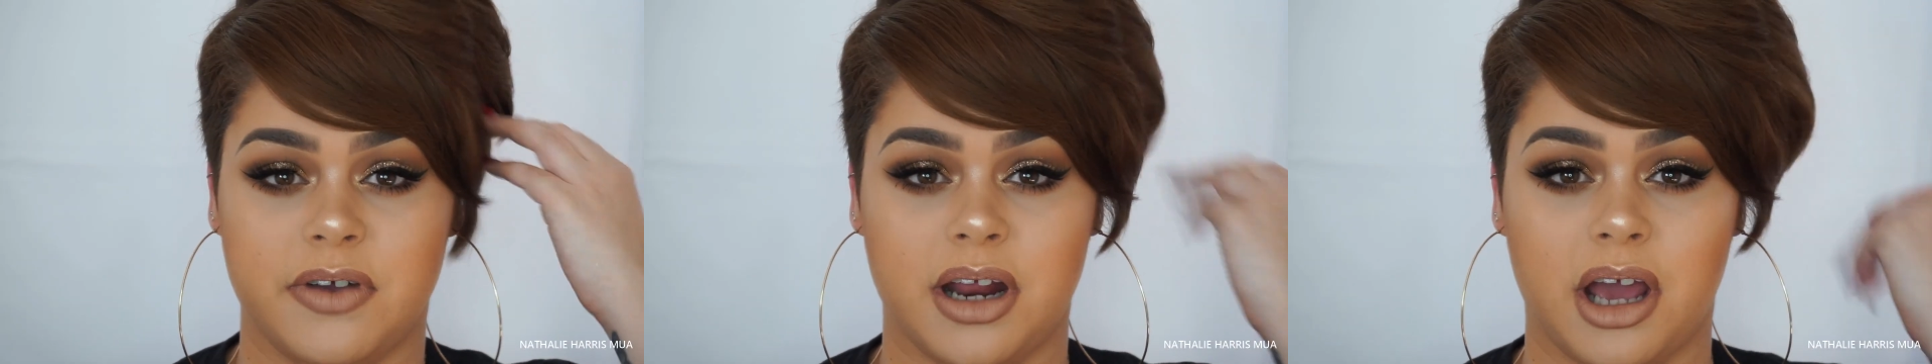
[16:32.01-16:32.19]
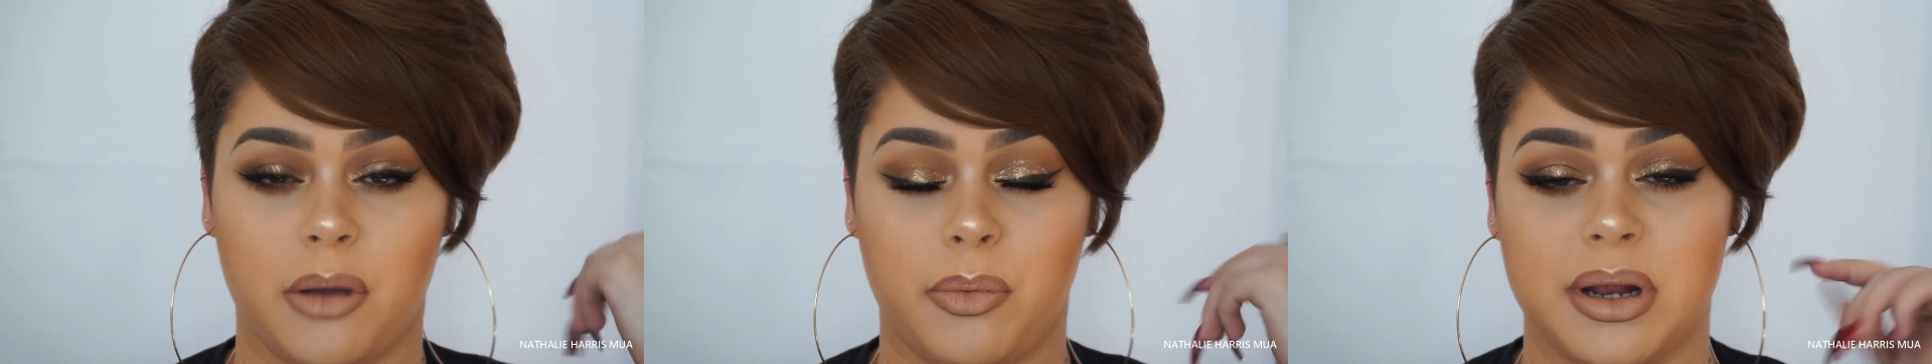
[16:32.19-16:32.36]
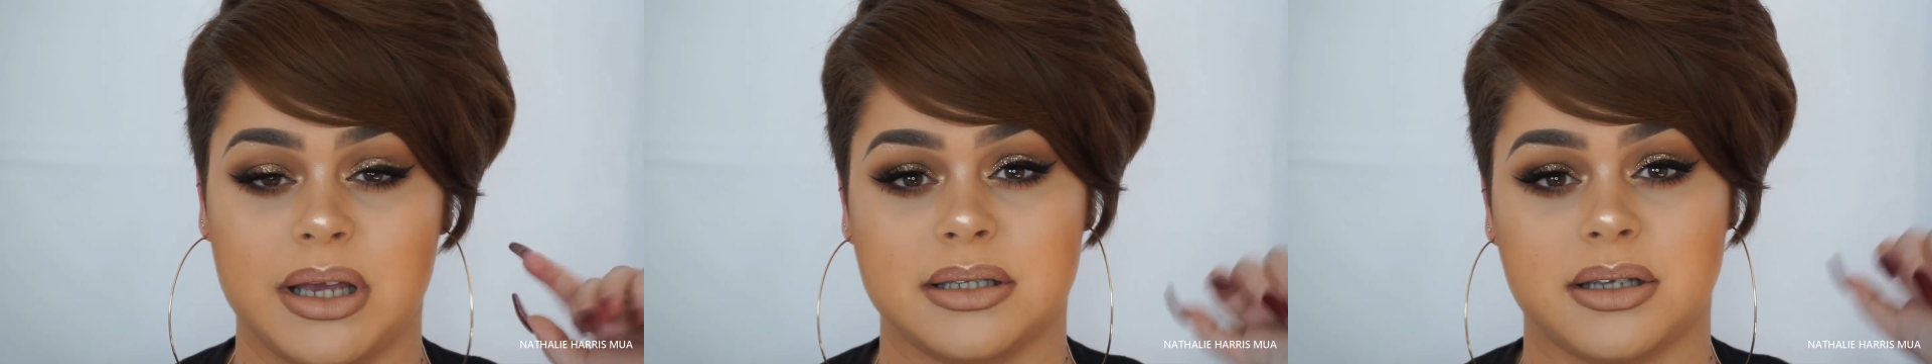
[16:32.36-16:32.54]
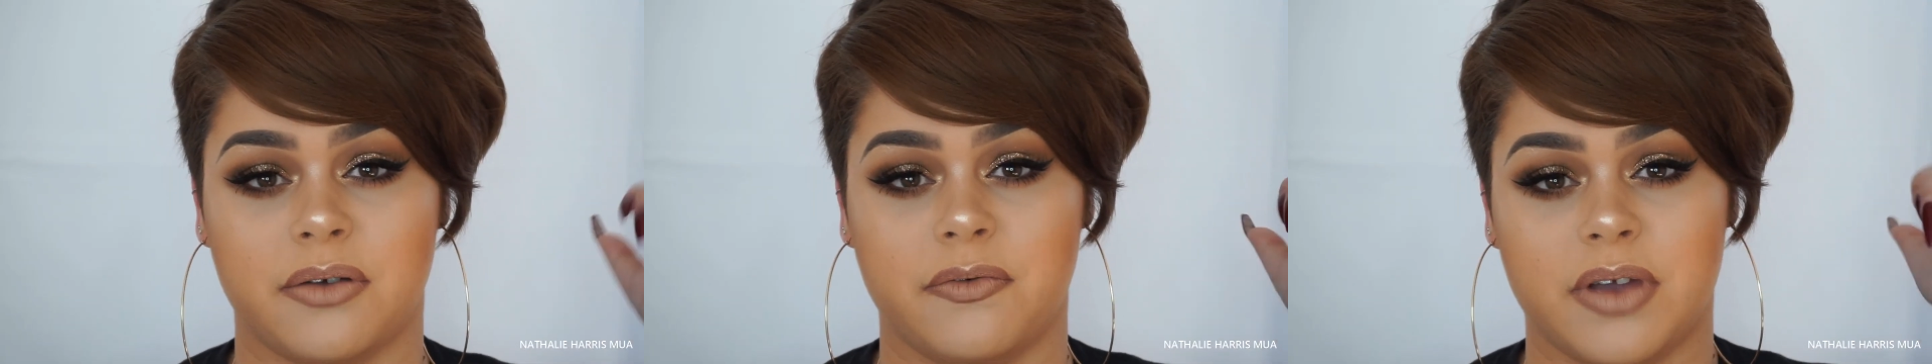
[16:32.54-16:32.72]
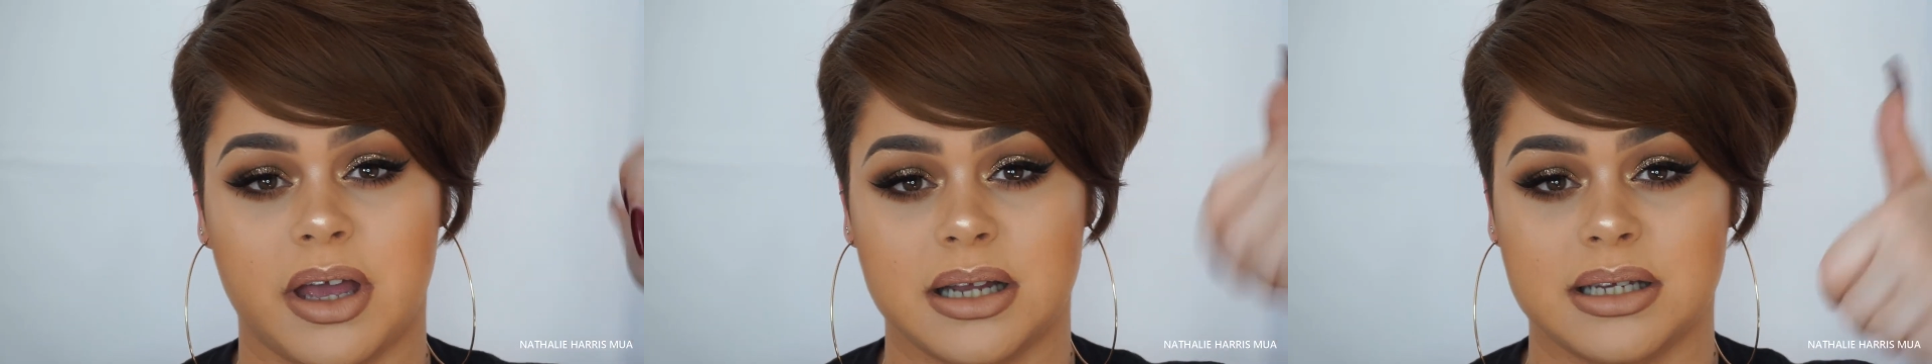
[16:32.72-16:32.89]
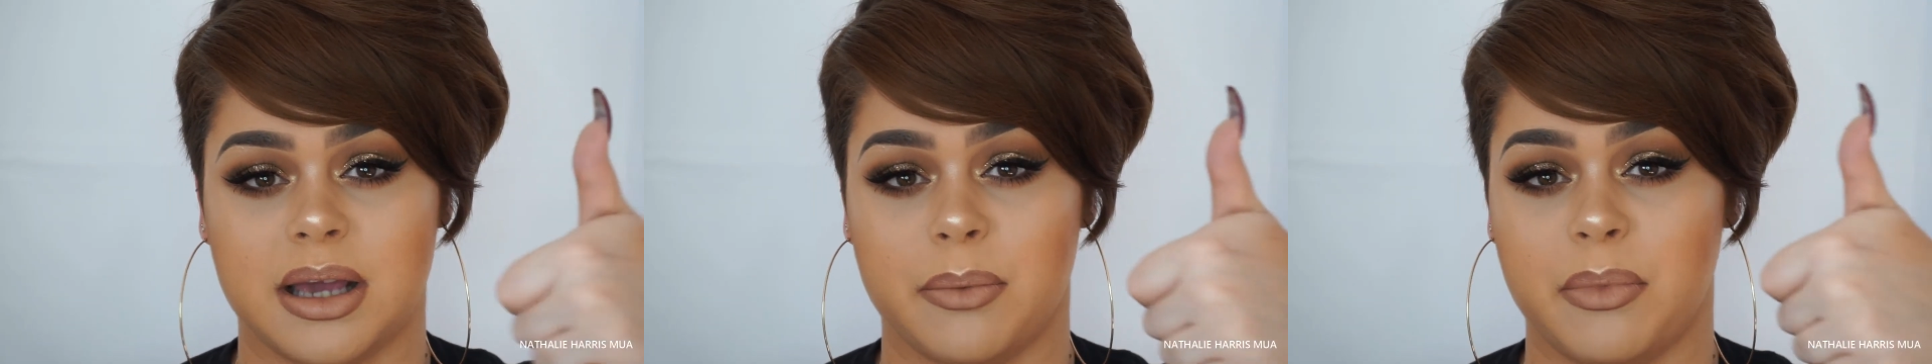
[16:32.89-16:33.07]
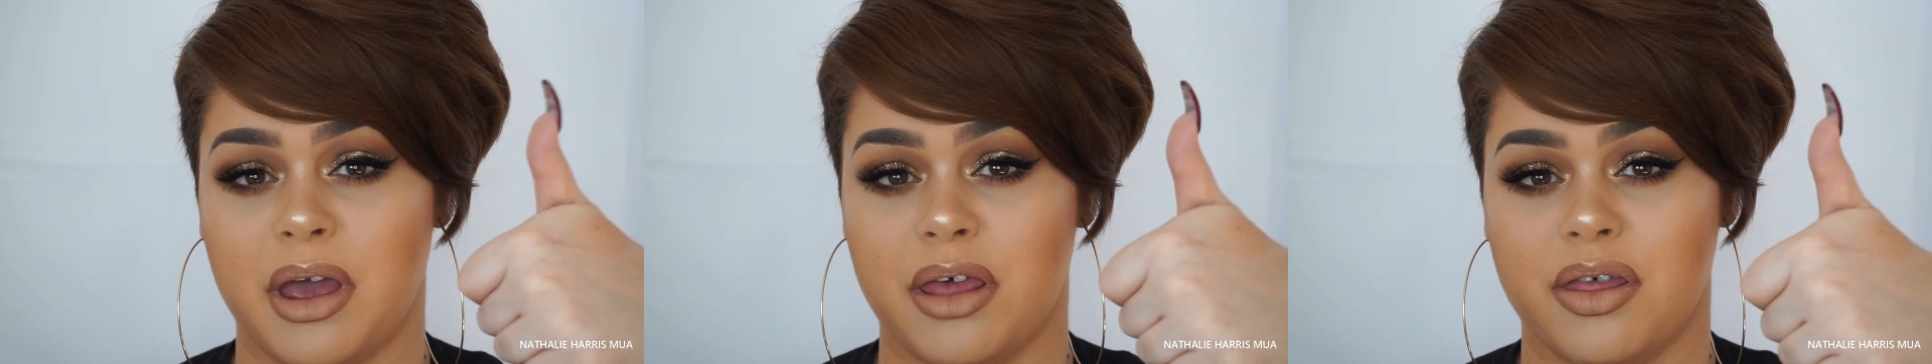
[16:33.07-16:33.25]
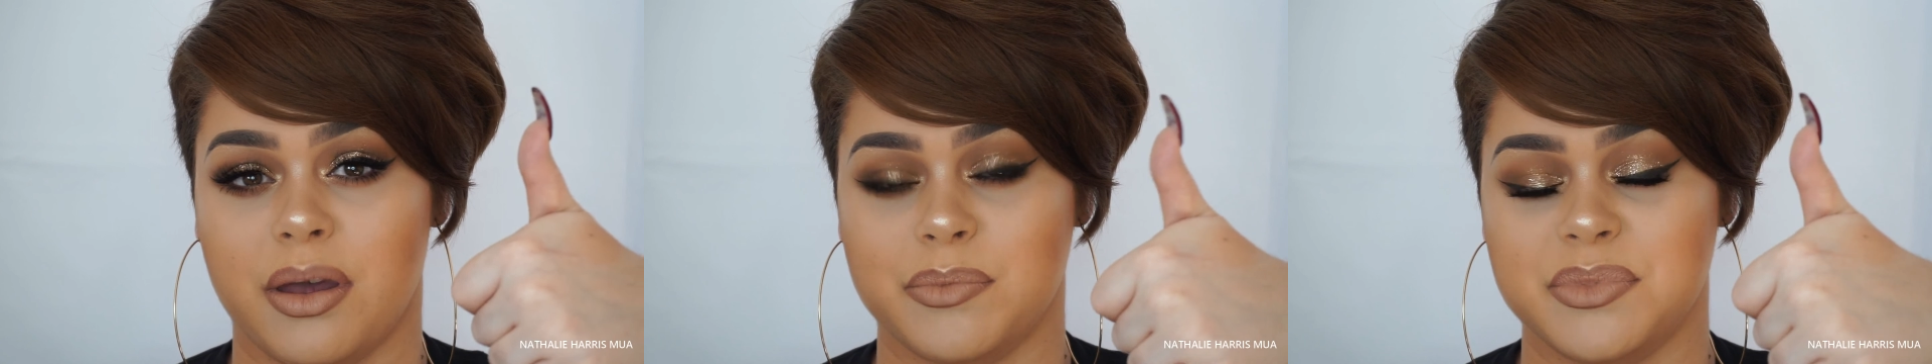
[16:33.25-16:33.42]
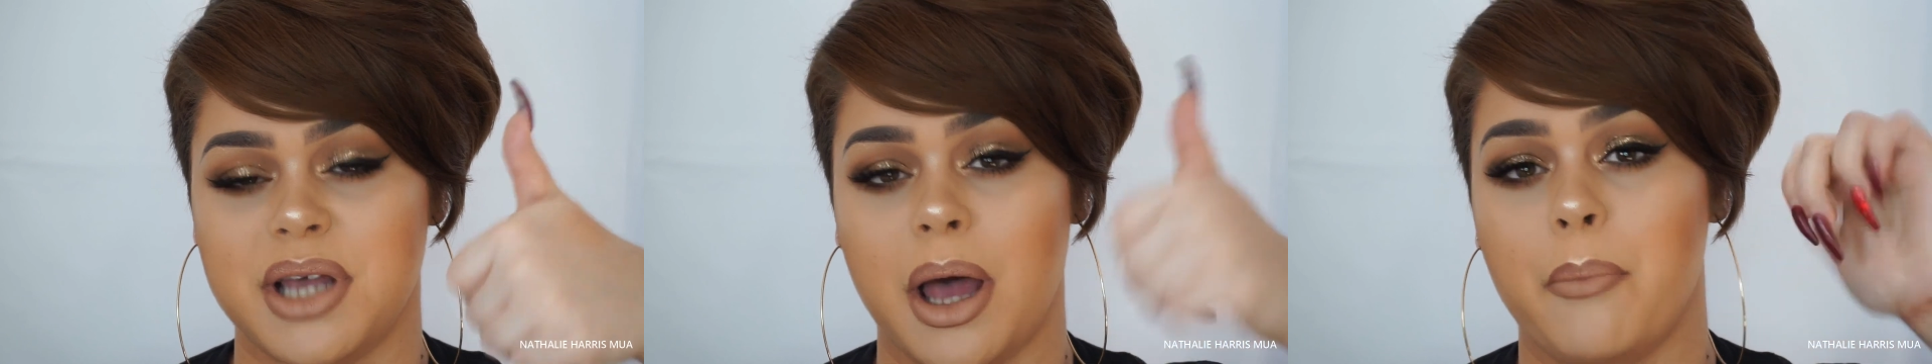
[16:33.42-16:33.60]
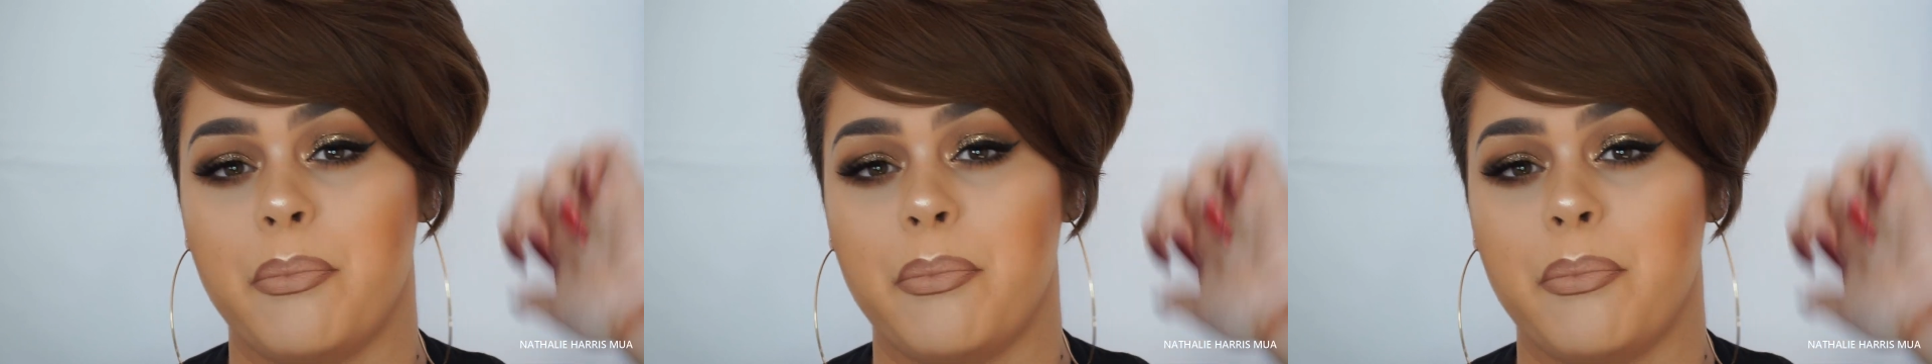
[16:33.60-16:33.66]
please don't forget to give me a thumbs up